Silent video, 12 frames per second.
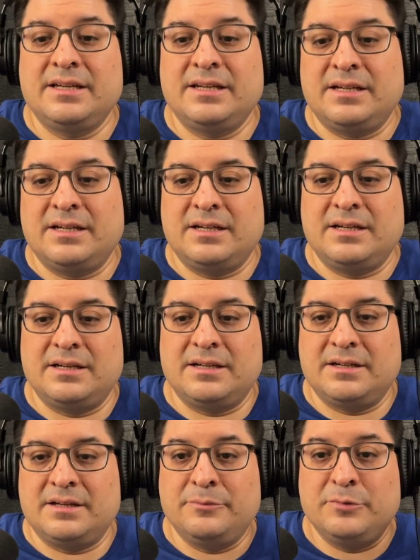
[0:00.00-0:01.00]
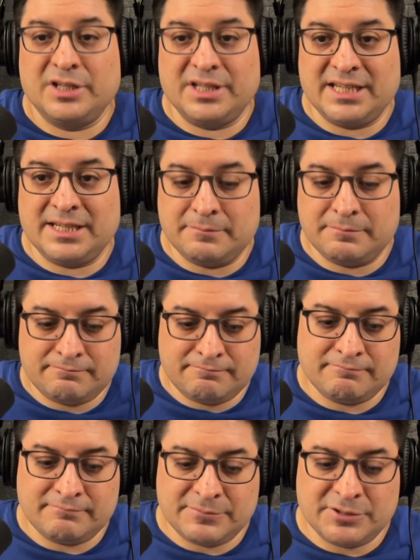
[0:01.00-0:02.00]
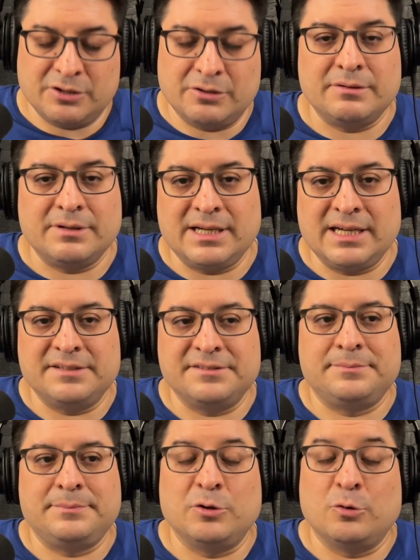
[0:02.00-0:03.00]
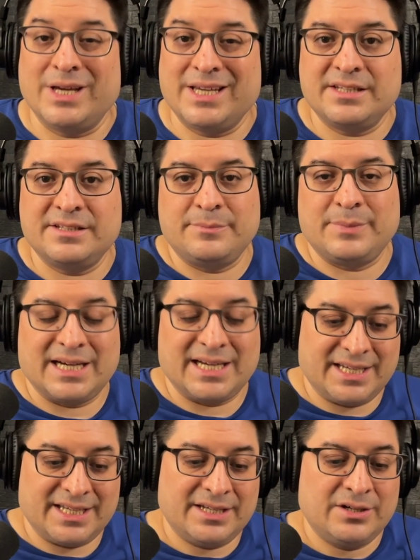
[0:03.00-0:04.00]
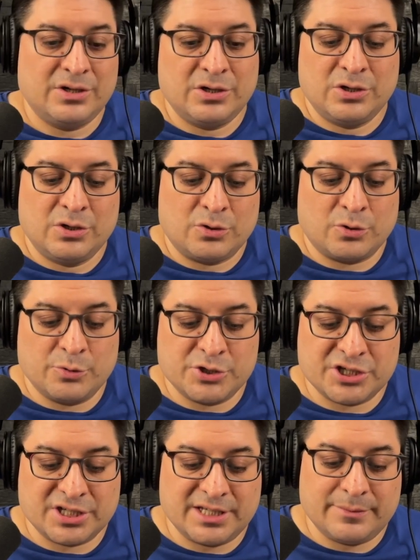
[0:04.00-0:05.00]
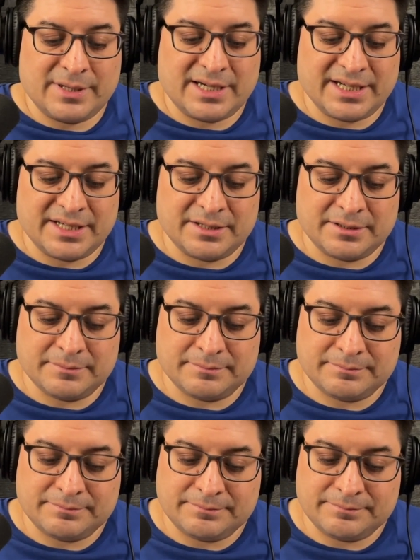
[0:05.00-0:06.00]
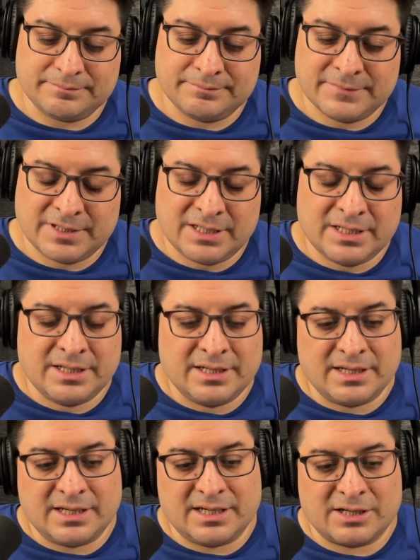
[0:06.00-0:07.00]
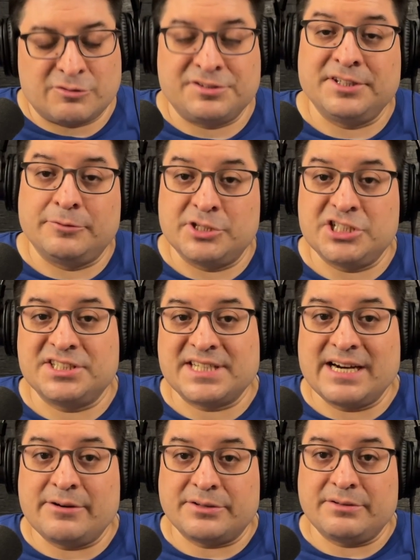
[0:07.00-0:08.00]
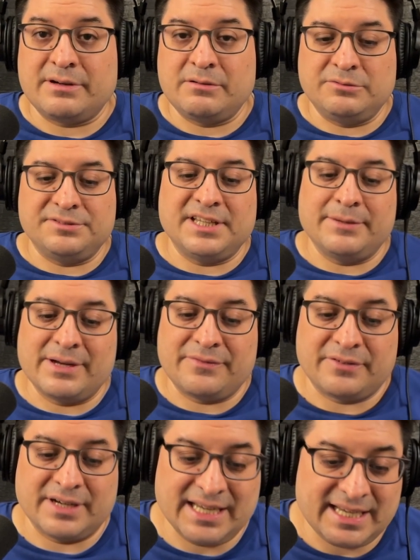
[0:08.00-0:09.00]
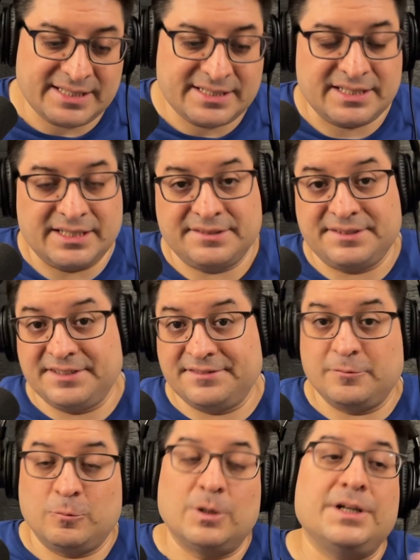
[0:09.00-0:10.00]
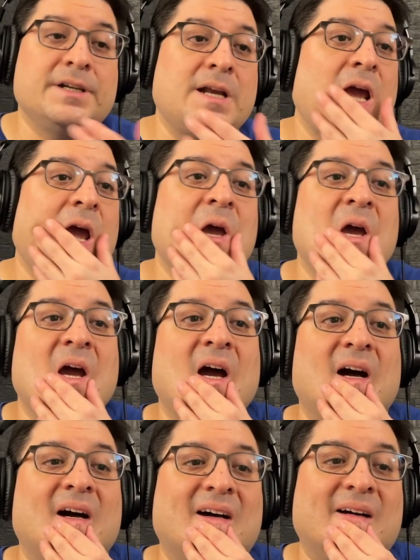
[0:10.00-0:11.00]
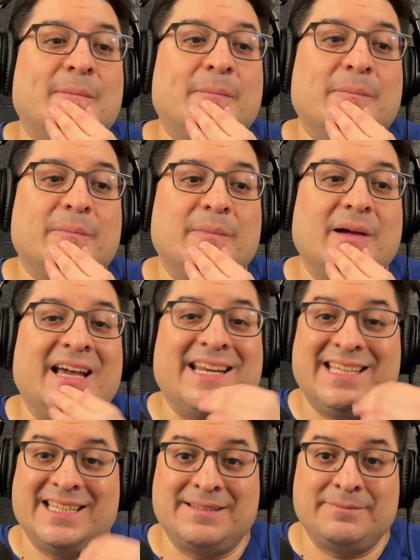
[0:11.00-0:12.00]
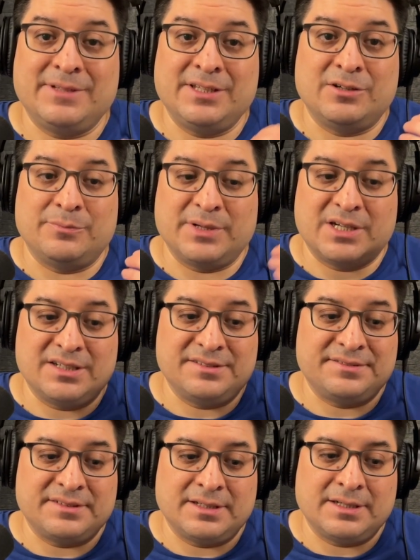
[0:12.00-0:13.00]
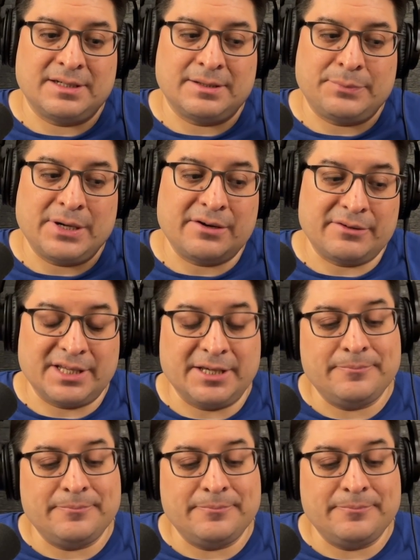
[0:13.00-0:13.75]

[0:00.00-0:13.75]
ability, has been awakened originally by Christina Ricci's character, whose name I forget, in season 1. And he, because apparently,